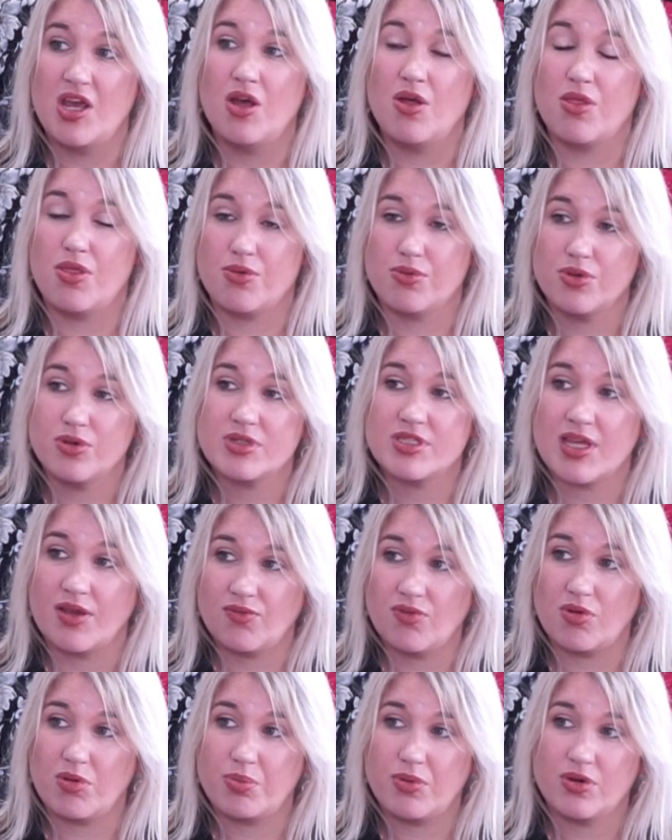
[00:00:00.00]
through
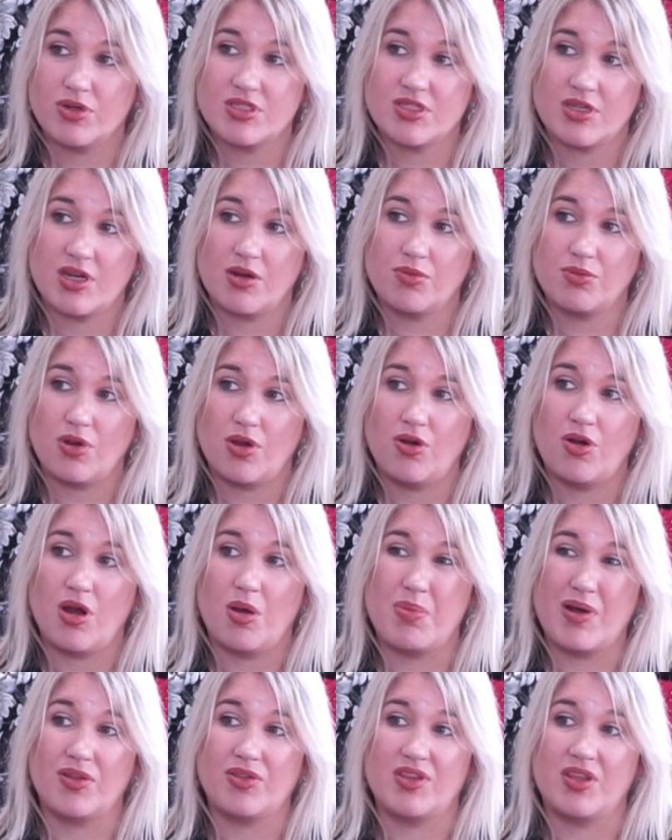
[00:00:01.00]
several reports that I wrote
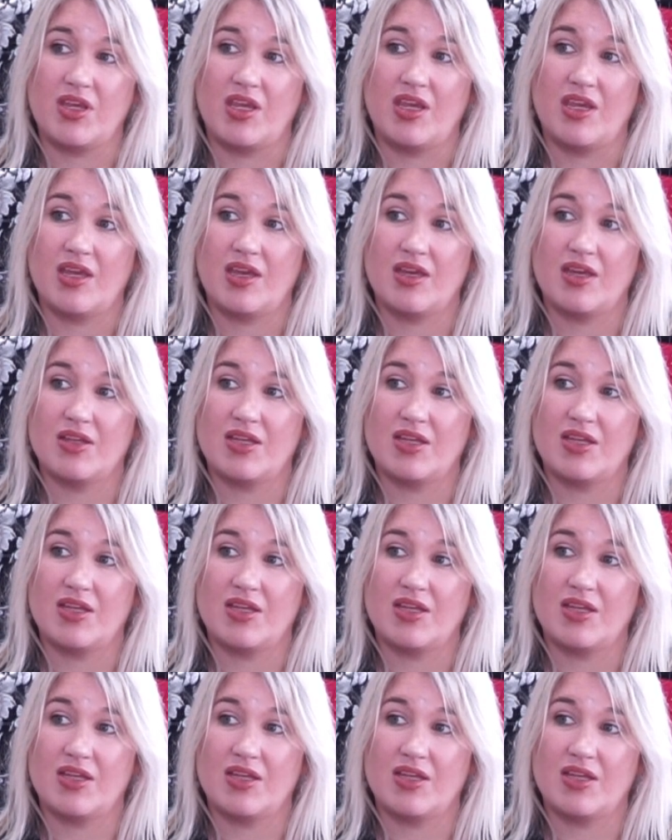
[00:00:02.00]
about the